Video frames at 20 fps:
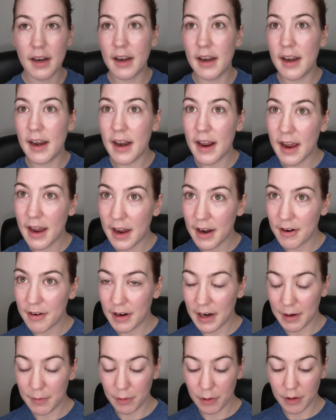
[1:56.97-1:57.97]
Now
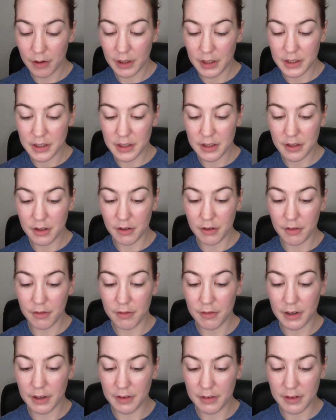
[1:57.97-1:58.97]
I'm going to do
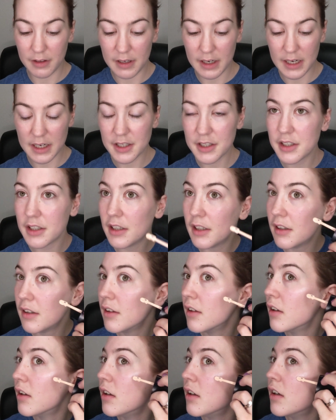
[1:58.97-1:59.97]

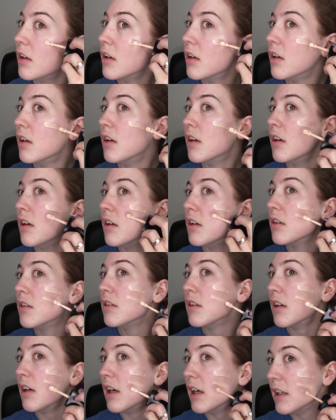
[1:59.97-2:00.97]
foundation.
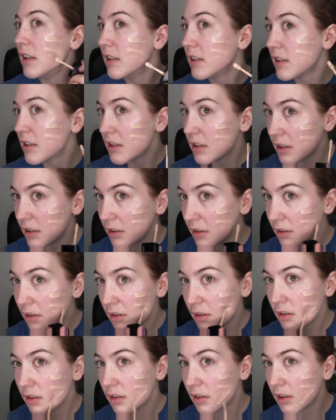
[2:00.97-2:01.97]
So
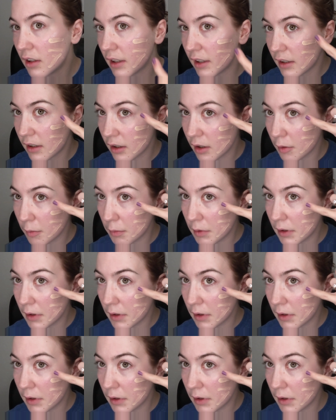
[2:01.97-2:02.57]
I could have